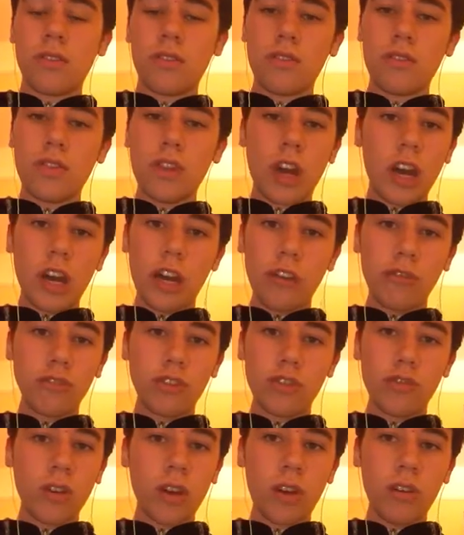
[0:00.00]
No
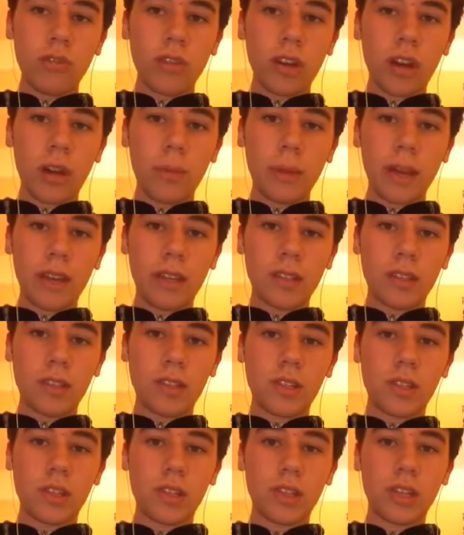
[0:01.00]
troll
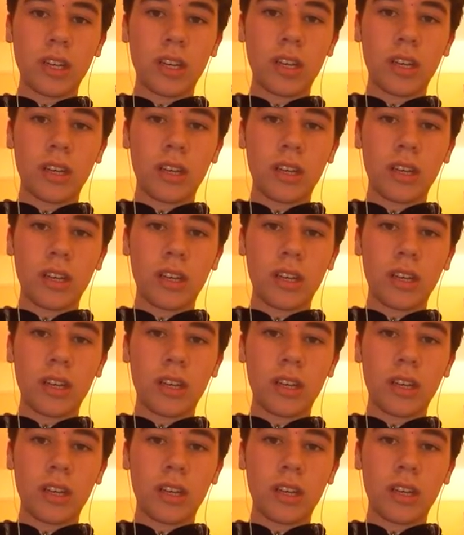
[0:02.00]
comments.